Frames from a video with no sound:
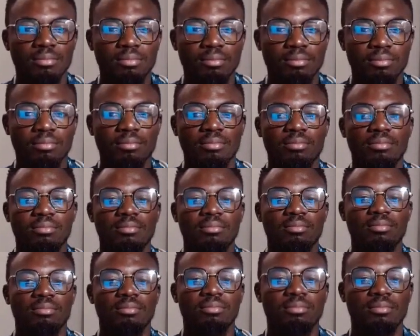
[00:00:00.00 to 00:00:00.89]

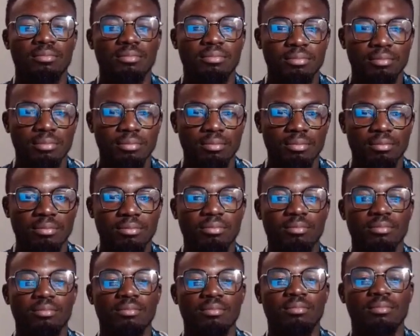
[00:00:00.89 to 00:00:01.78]

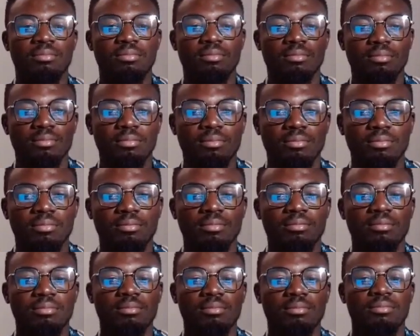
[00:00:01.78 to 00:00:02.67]

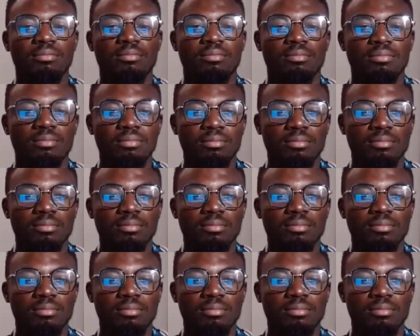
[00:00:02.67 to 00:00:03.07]
(silent)